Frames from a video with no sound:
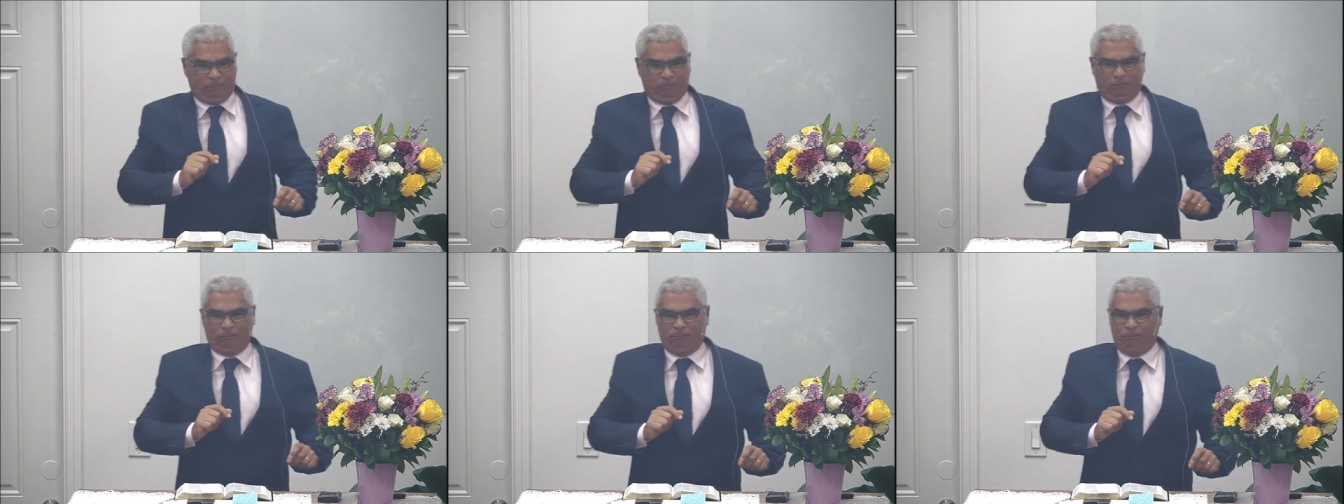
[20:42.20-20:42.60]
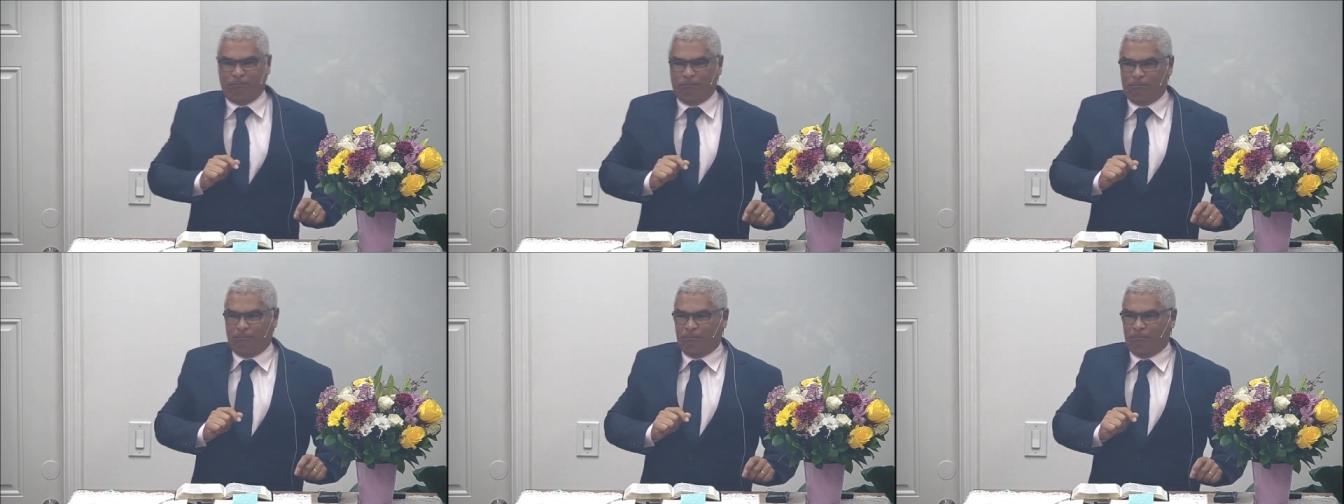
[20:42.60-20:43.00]
River
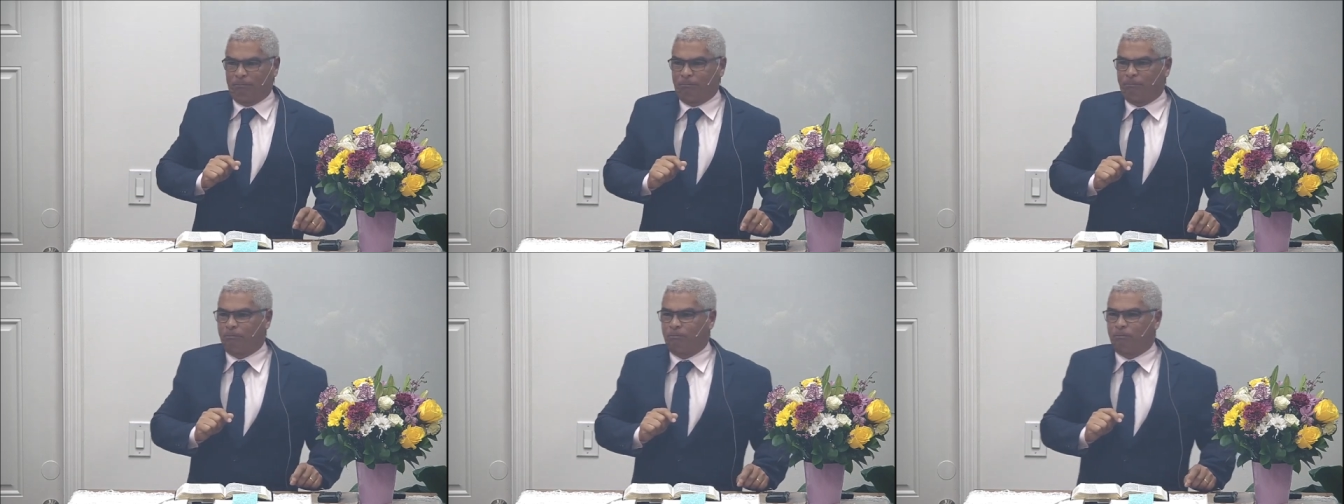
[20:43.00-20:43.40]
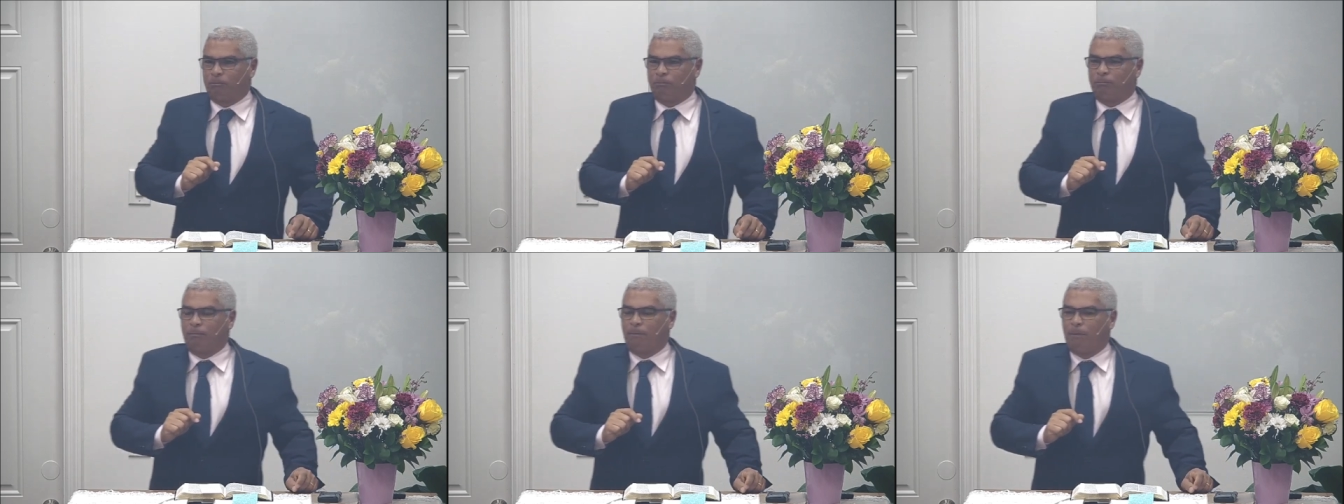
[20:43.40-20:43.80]
speaks
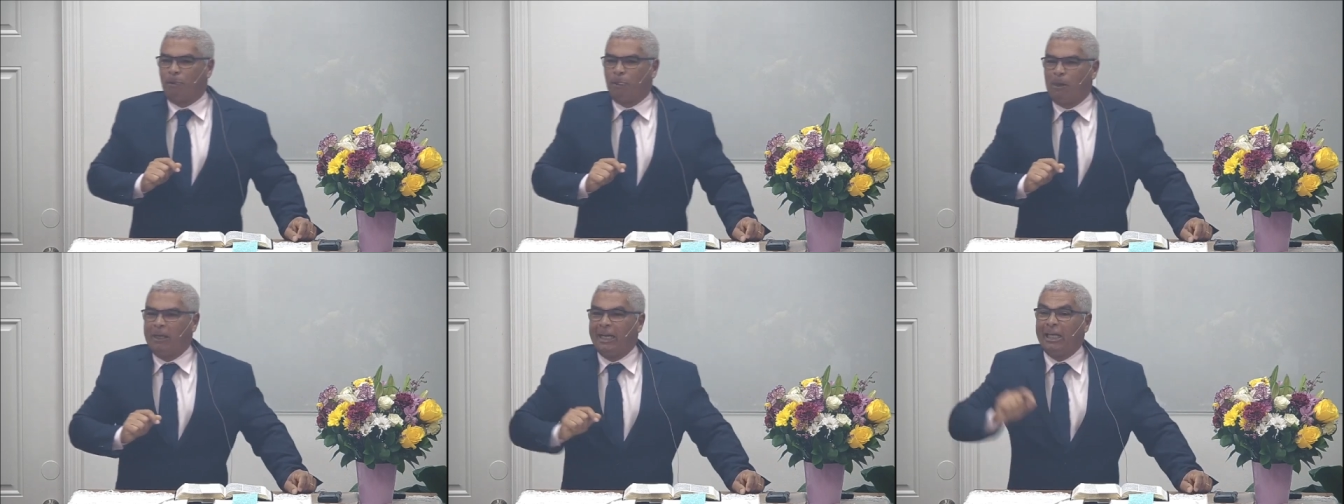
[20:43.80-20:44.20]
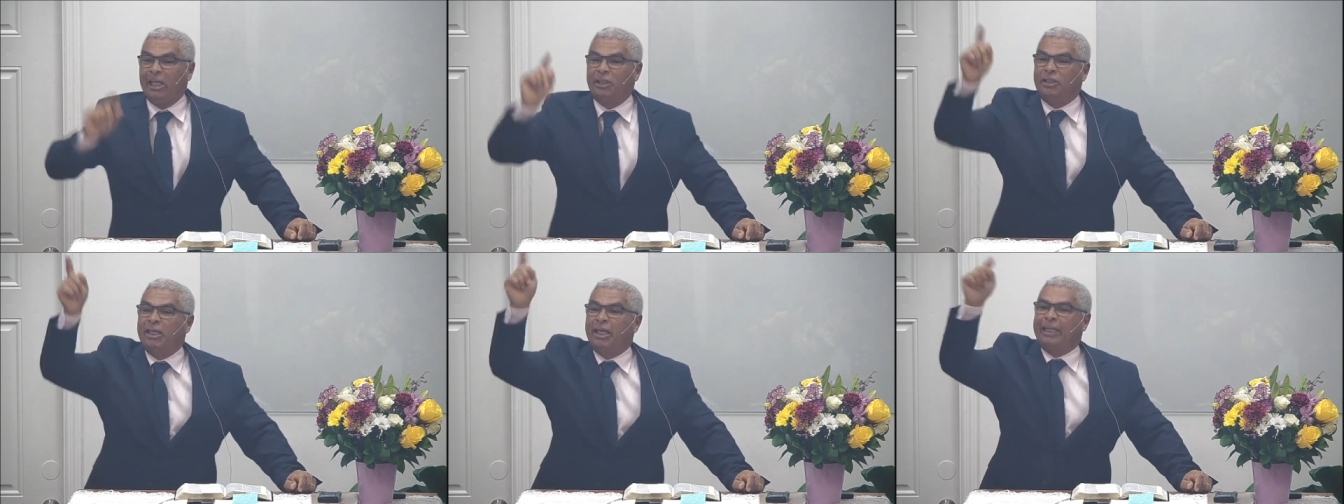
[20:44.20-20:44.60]
about uh,
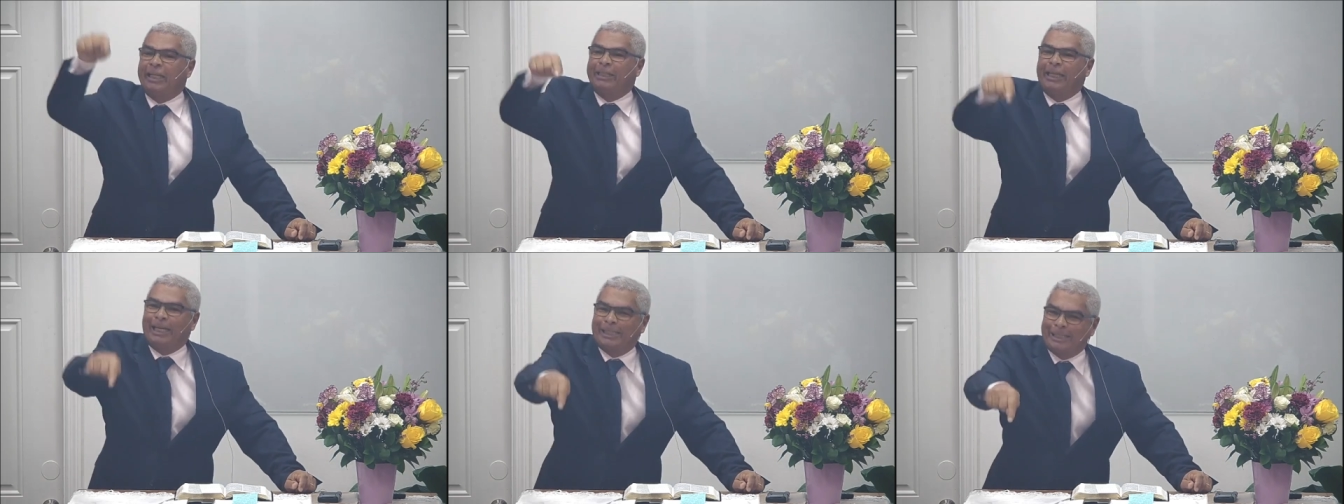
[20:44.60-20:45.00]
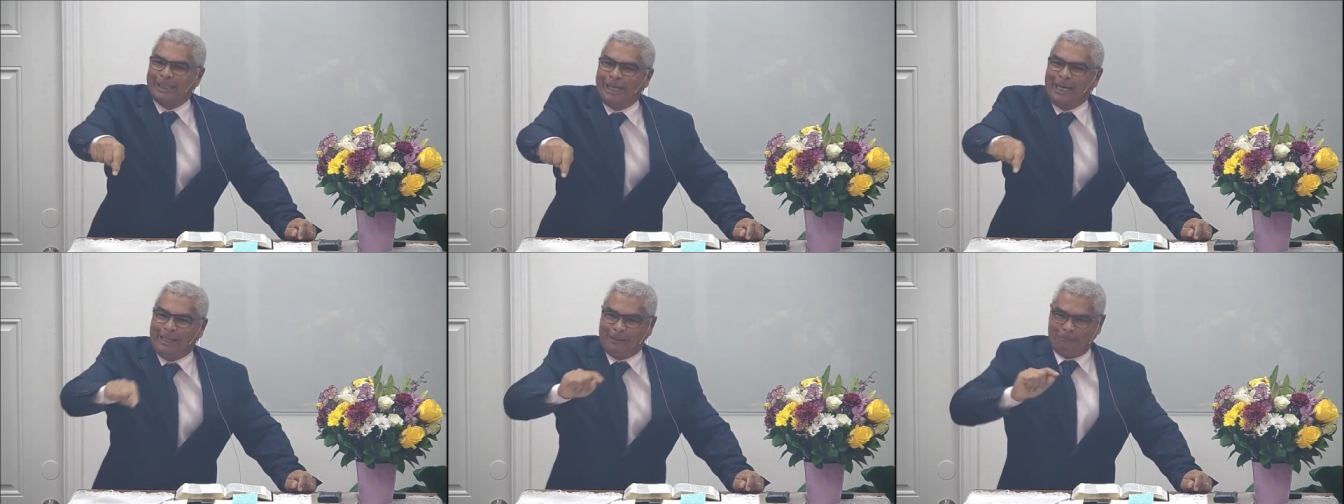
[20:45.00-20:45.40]
means
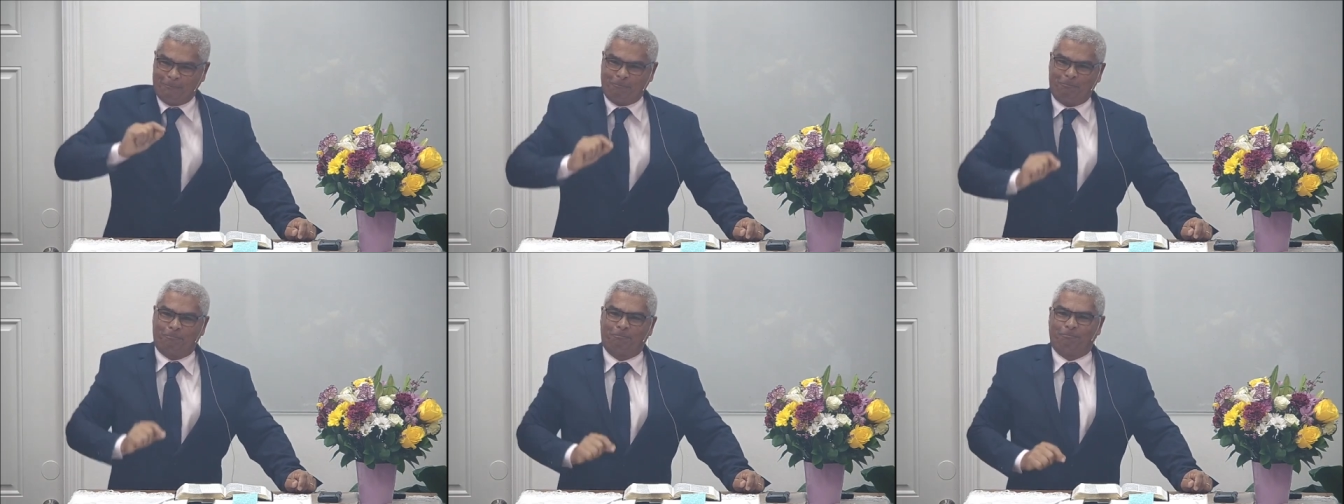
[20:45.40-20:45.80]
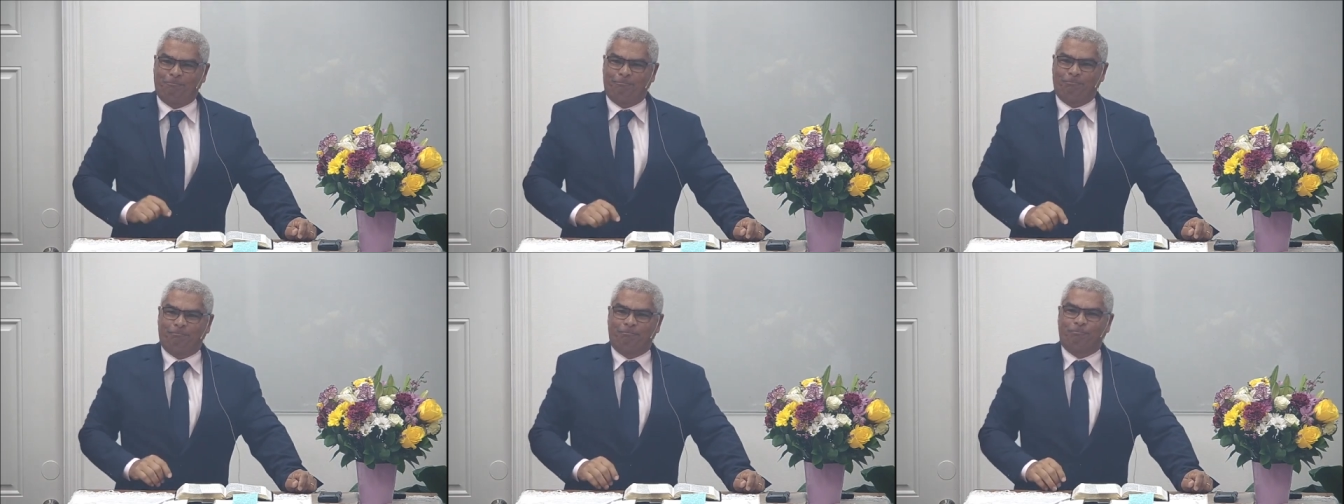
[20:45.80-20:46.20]
the ones who
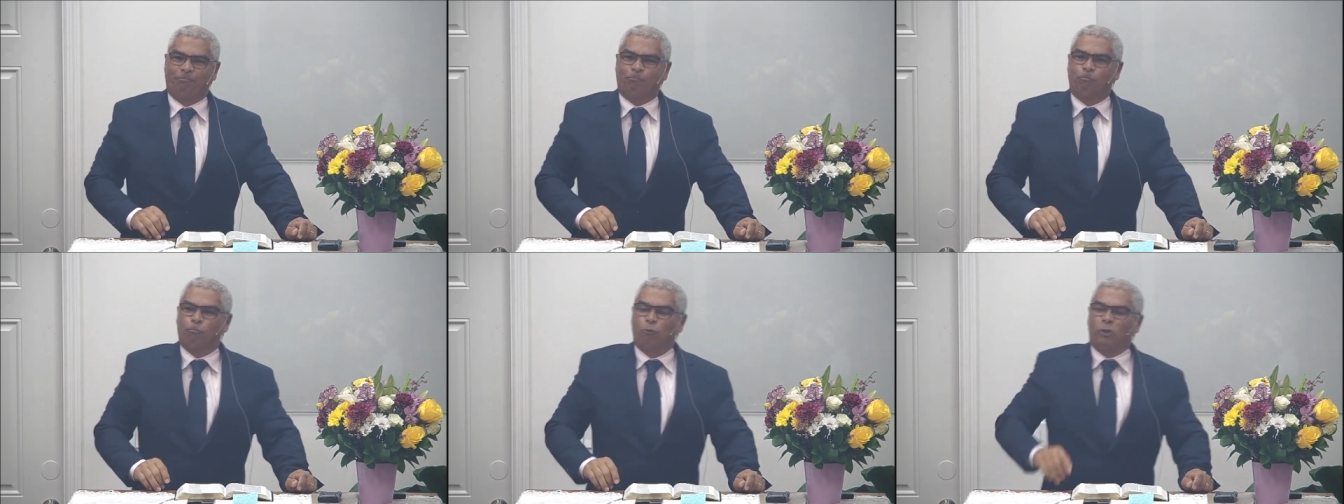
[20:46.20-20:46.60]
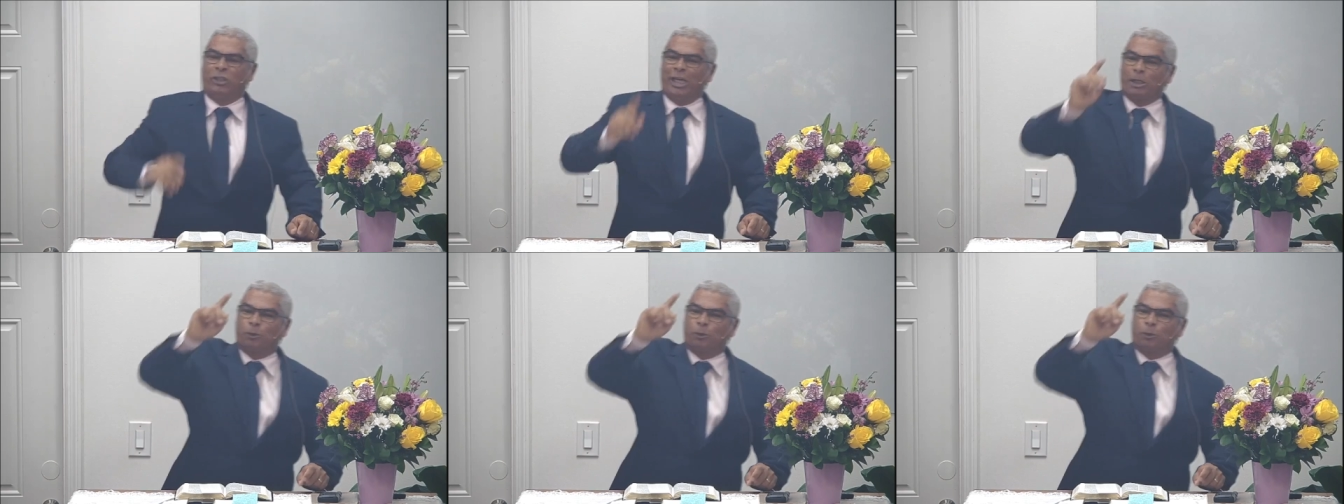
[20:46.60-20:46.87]
goes down.